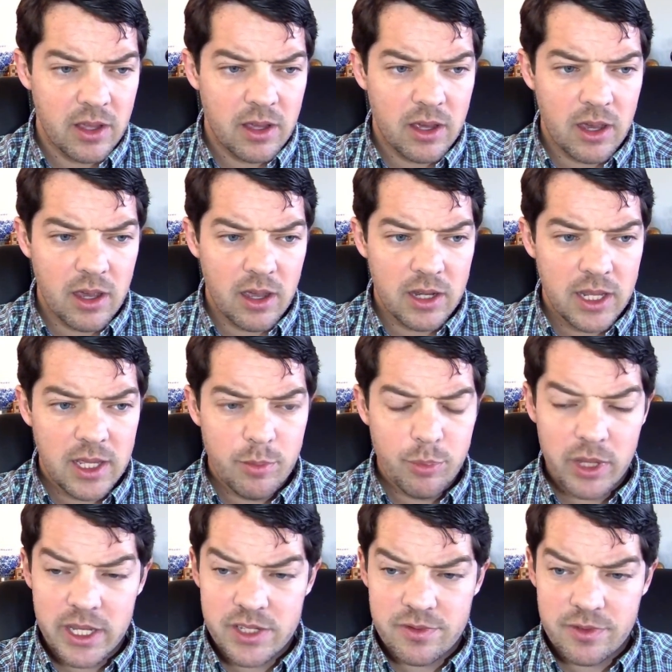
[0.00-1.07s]
And he
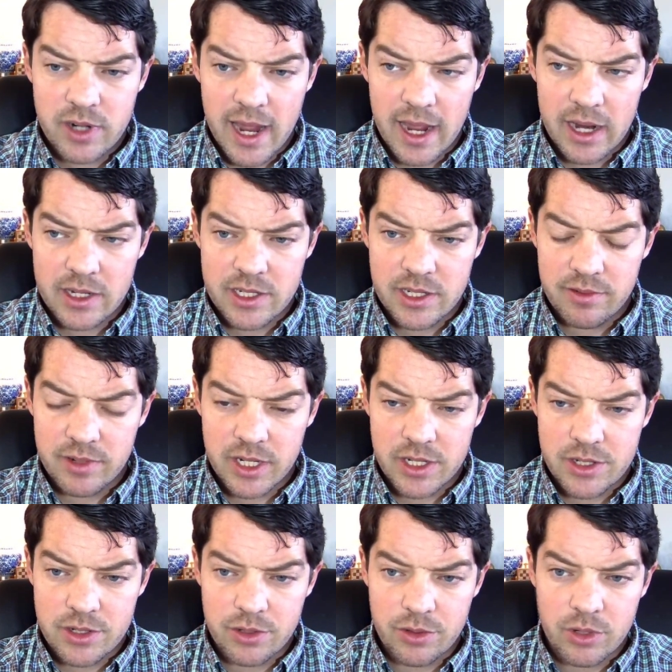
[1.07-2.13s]
plays for activity
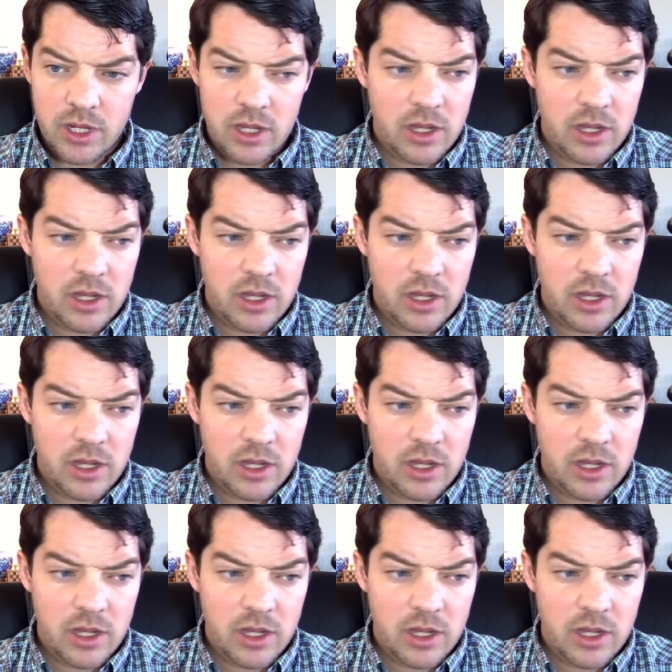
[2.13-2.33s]
too.